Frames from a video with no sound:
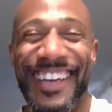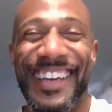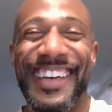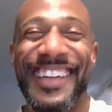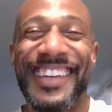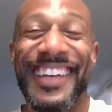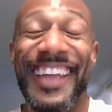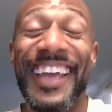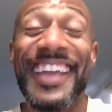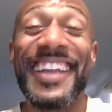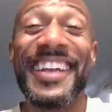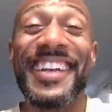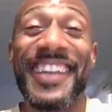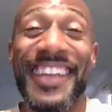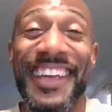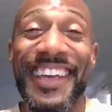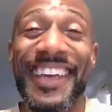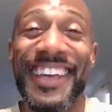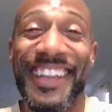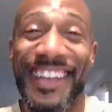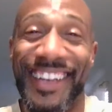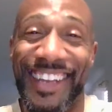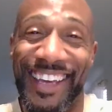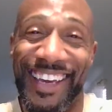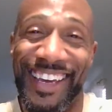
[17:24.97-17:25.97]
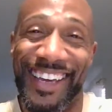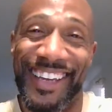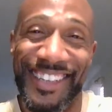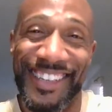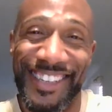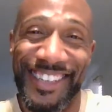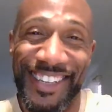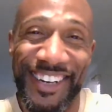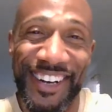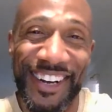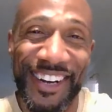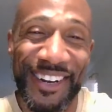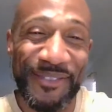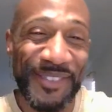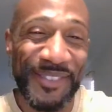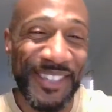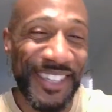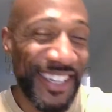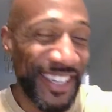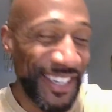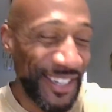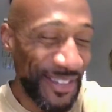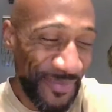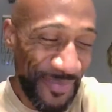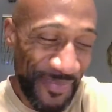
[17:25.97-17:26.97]
They did that. You know what I'm
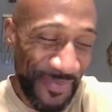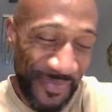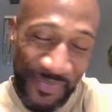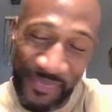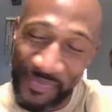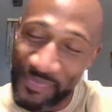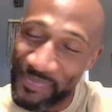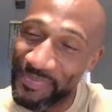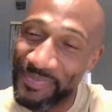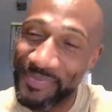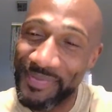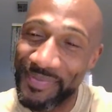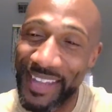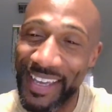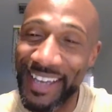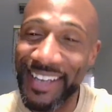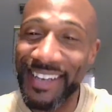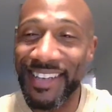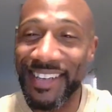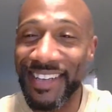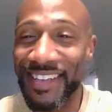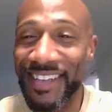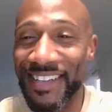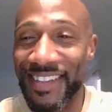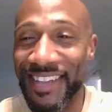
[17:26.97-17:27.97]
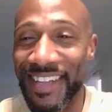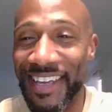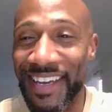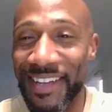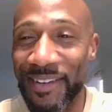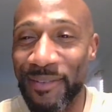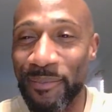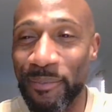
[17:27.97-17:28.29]
saying? They did that.